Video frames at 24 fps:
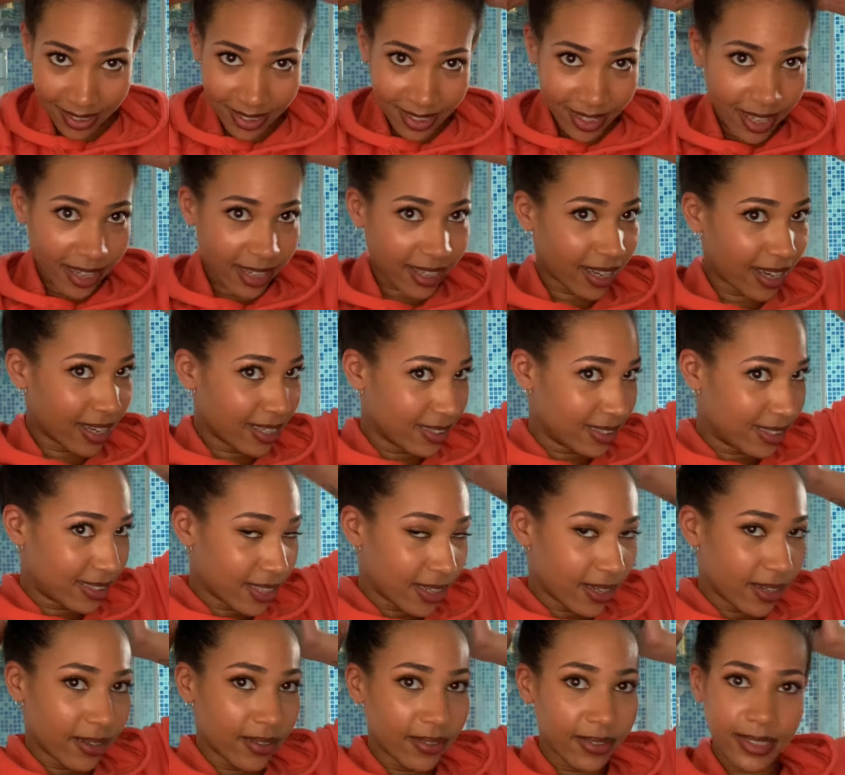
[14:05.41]
Okay, so
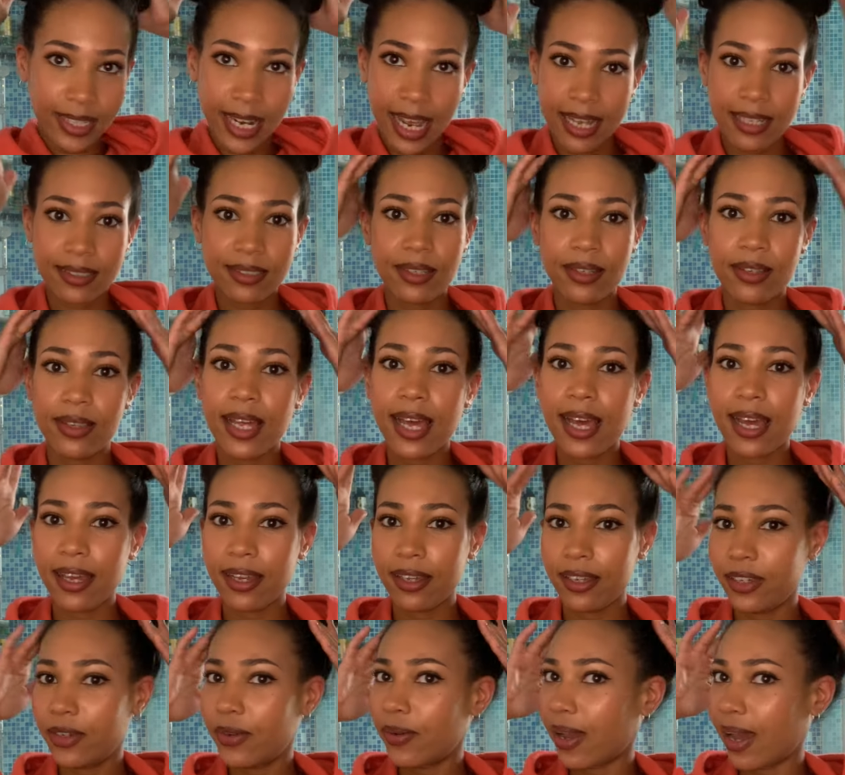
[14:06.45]
yeah, so there
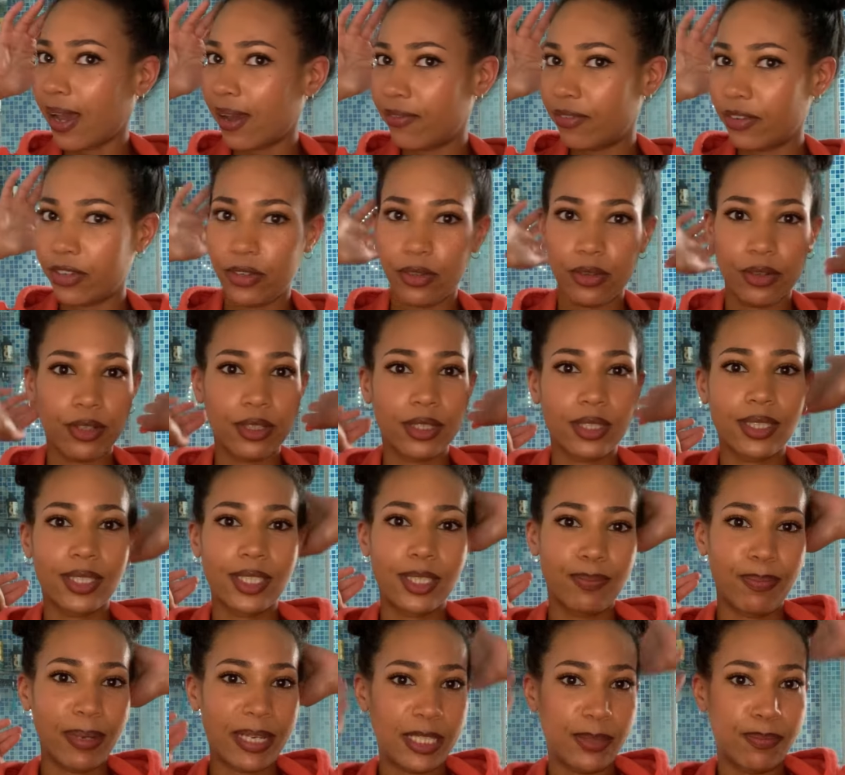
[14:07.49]
you have your
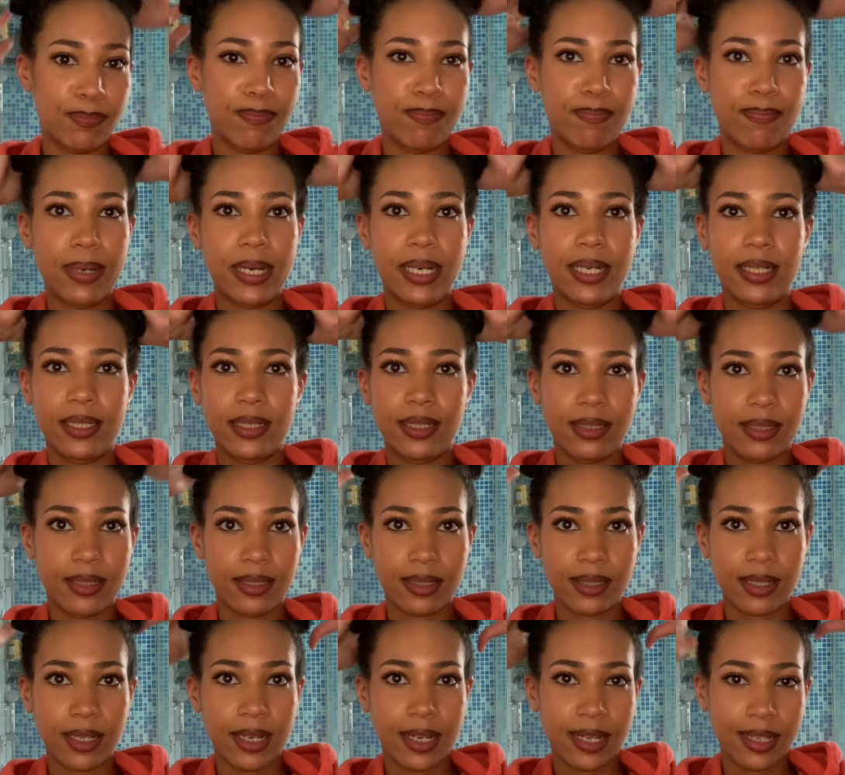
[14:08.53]
space buns.
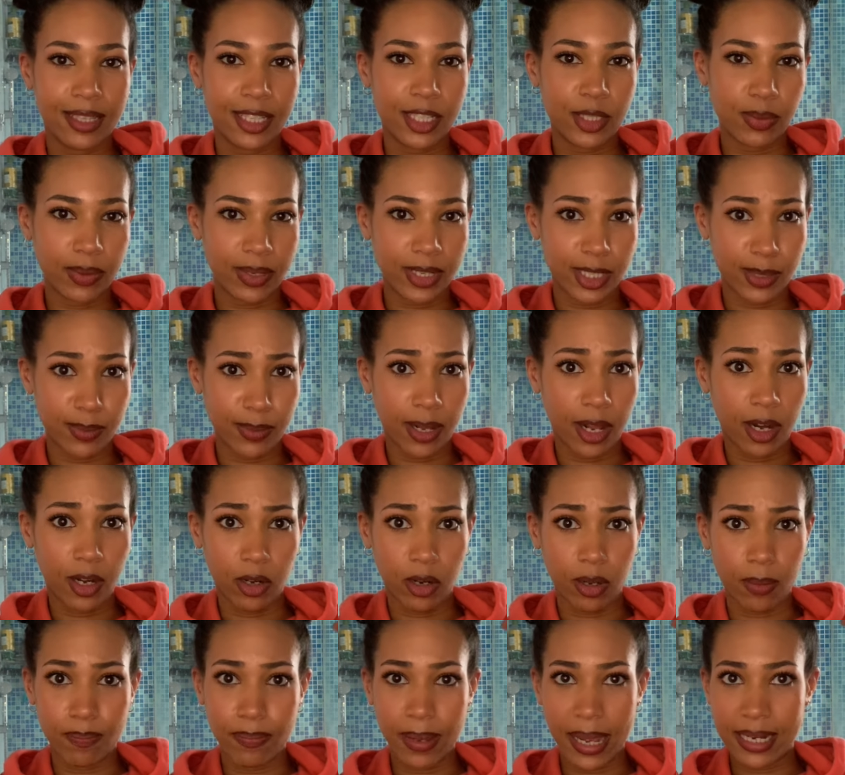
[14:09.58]
This one is a
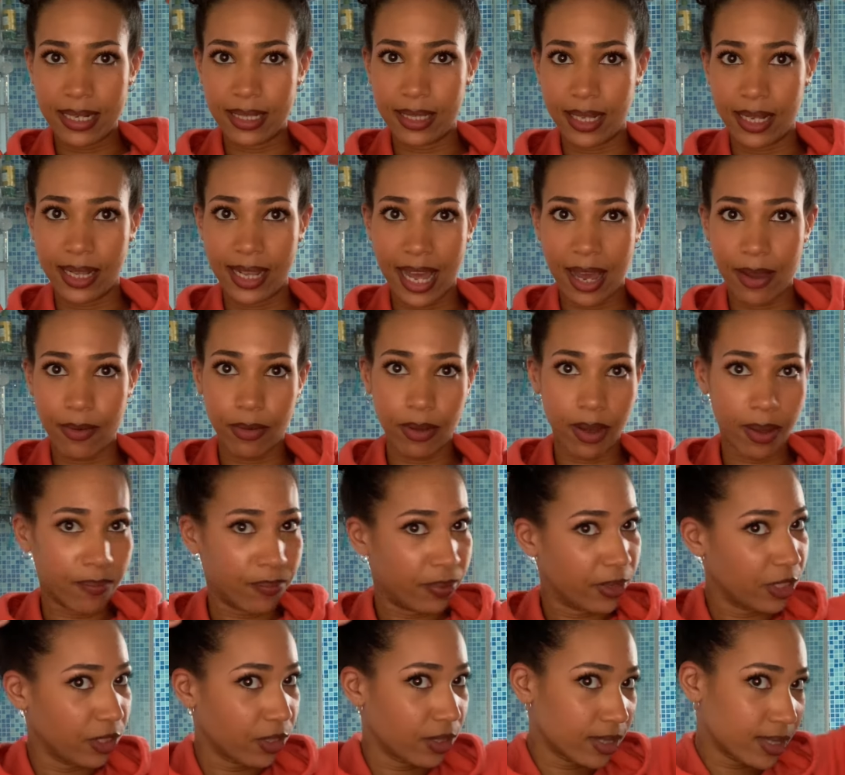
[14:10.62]
lot better than that one, but
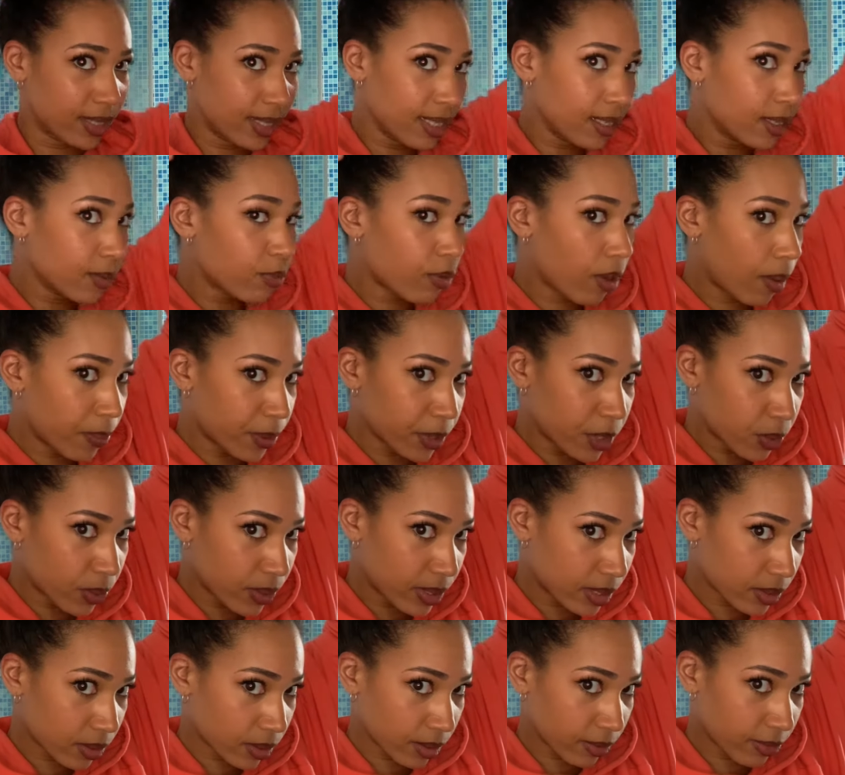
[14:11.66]
you can see the proper
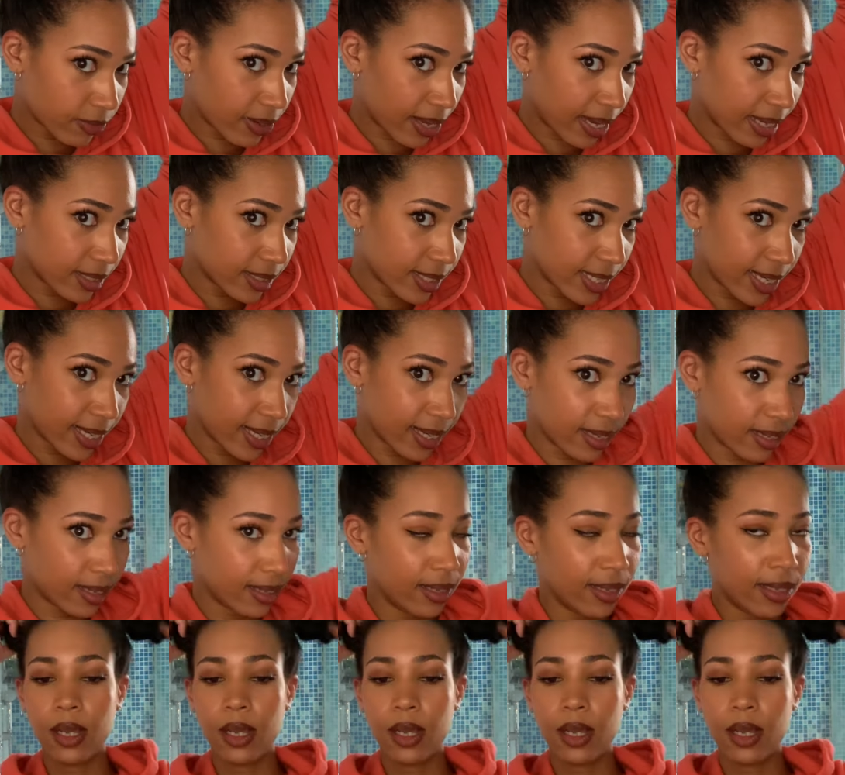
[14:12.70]
twizzle effect here.